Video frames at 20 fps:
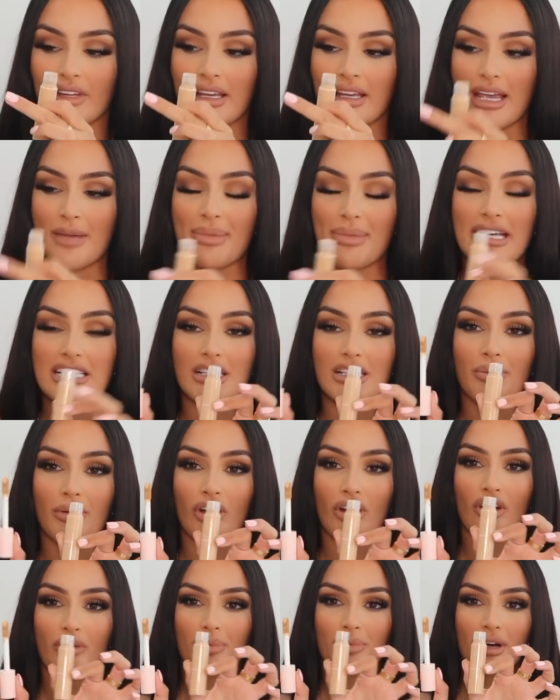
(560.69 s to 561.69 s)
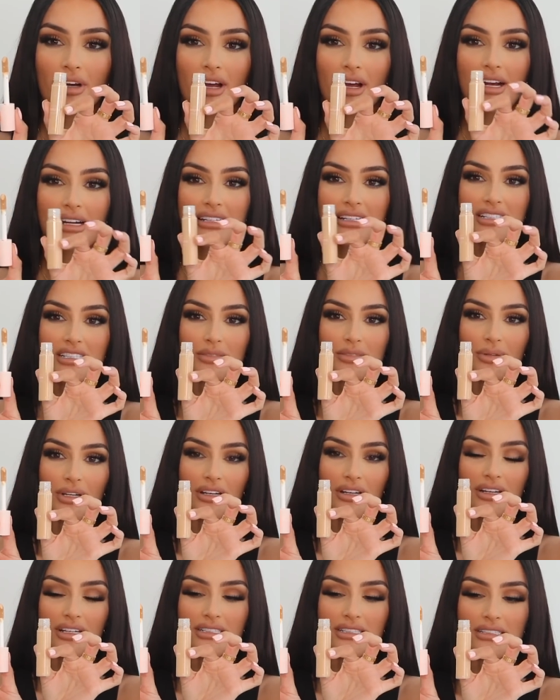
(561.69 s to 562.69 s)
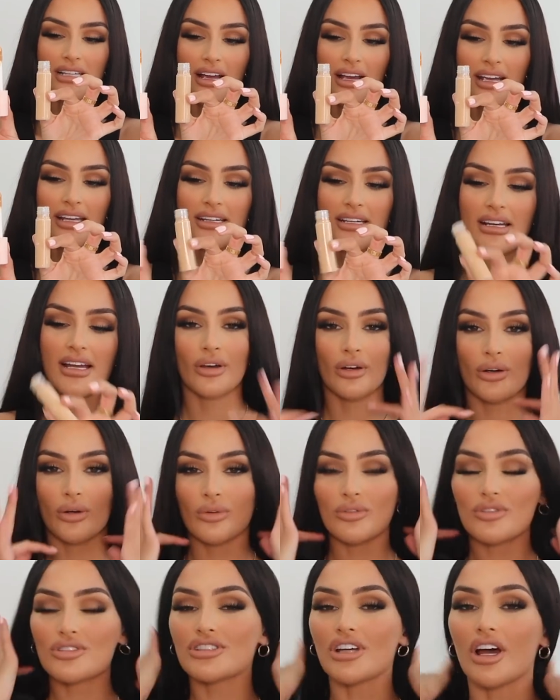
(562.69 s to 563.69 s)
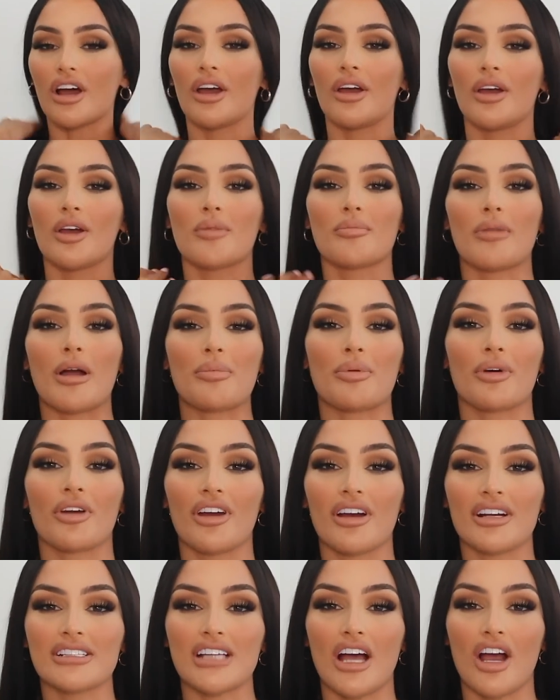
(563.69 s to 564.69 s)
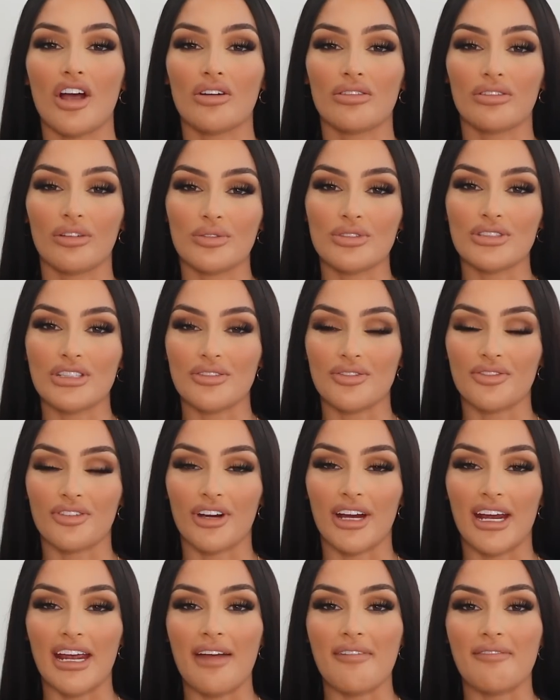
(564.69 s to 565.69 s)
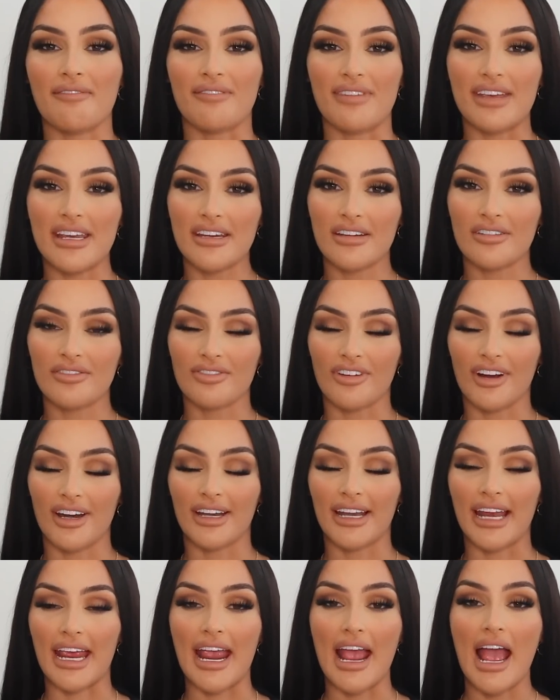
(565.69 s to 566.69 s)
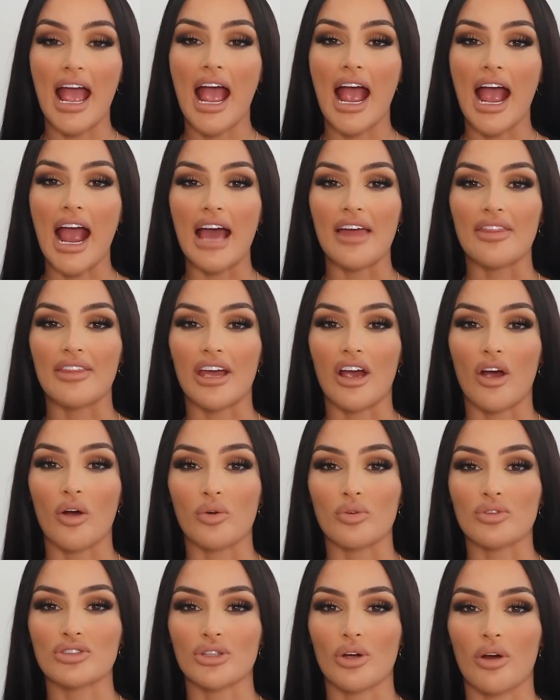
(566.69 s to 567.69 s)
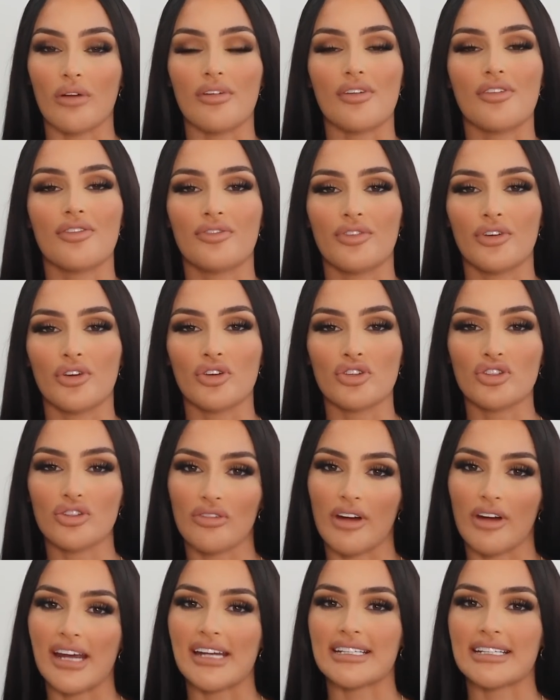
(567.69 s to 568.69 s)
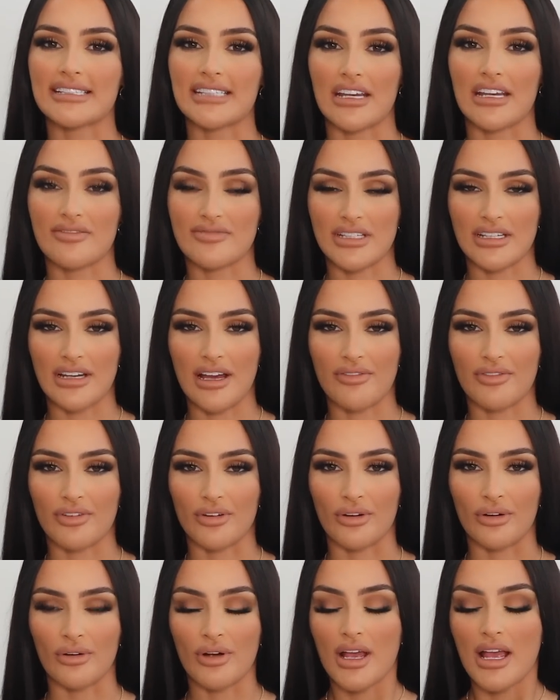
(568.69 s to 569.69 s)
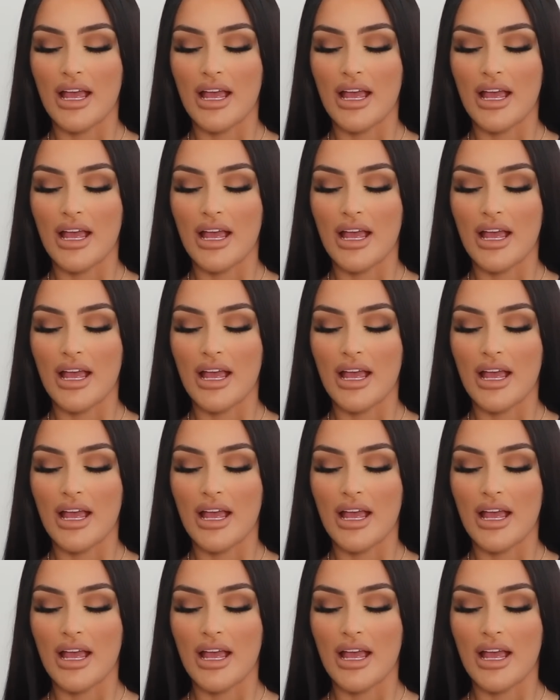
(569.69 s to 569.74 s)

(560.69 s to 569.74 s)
it picks up a lot of product. This is what it looks like. Also, my products are cruelty-free, vegan-friendly, and they are also of a food-grade safety level.